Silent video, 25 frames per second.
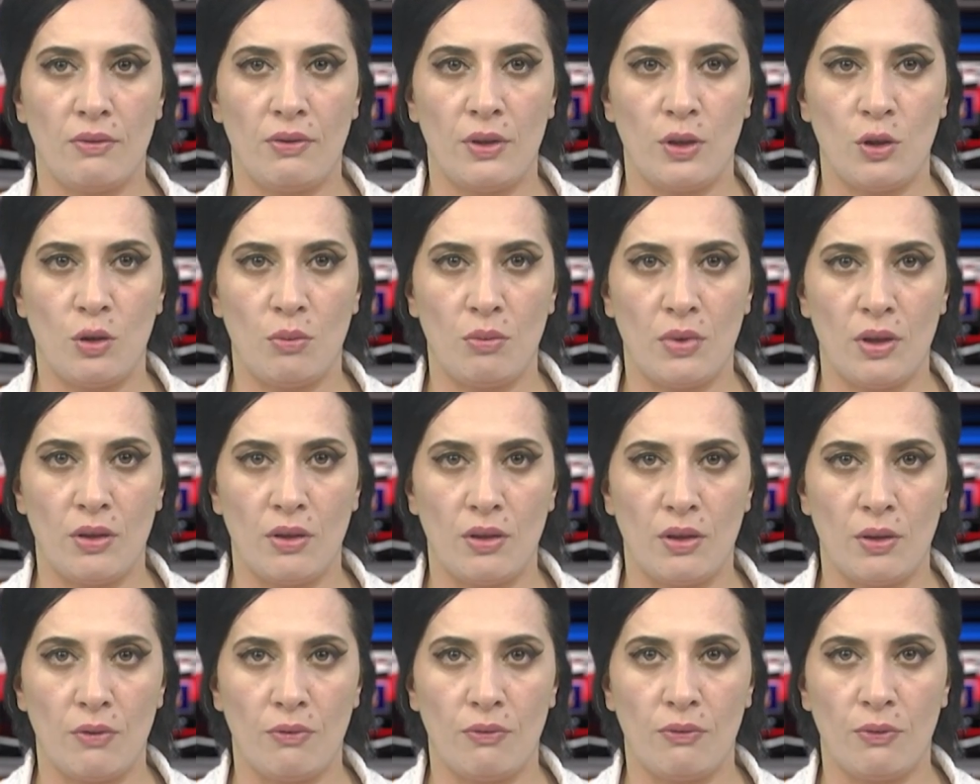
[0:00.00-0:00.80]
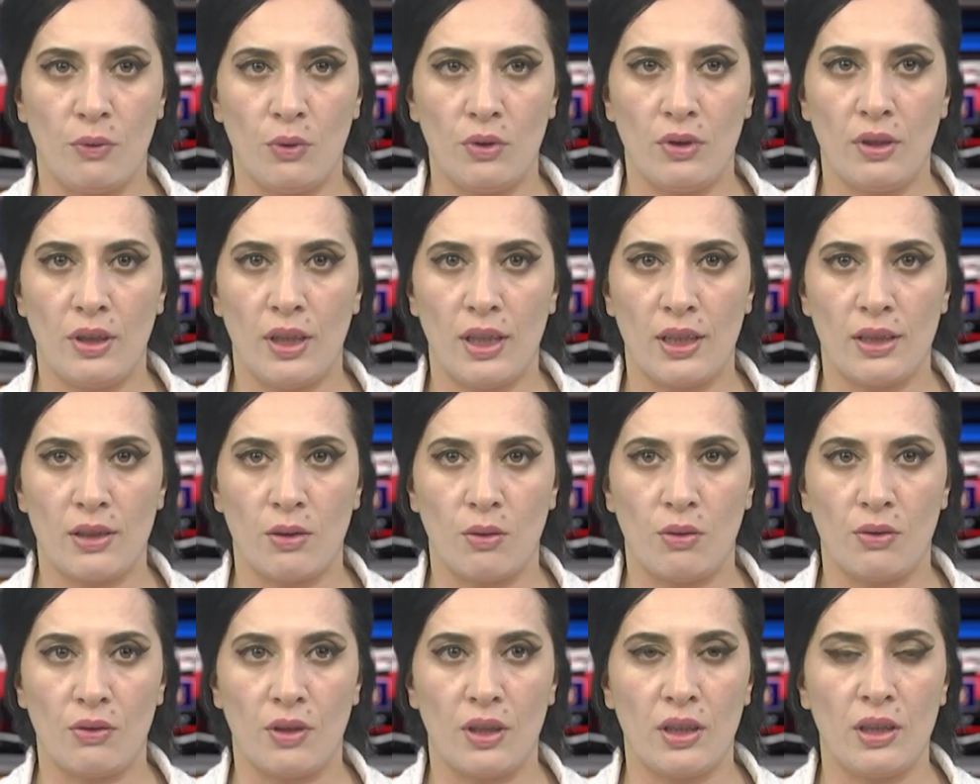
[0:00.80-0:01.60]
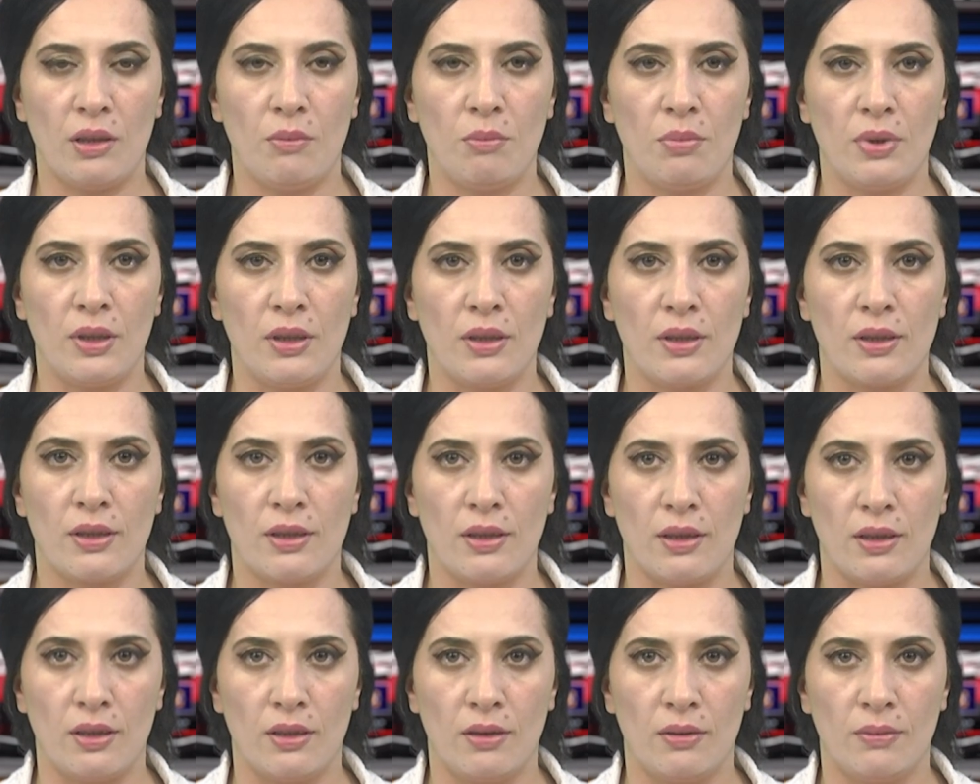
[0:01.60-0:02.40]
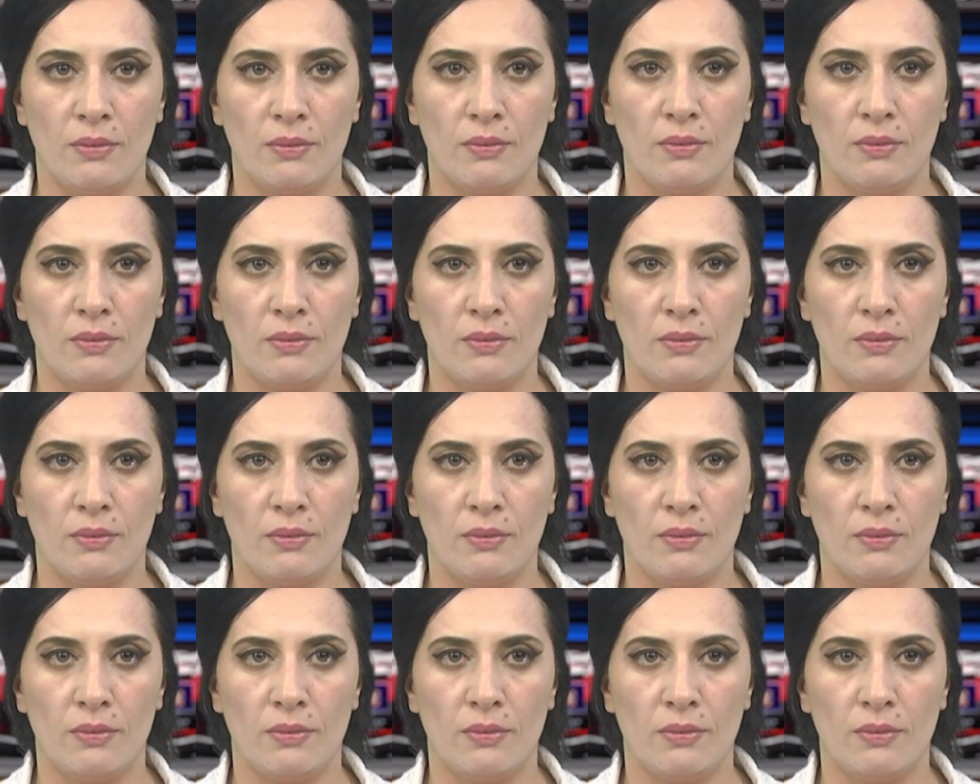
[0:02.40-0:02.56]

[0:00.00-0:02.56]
Phenomenon of flood has already been seen.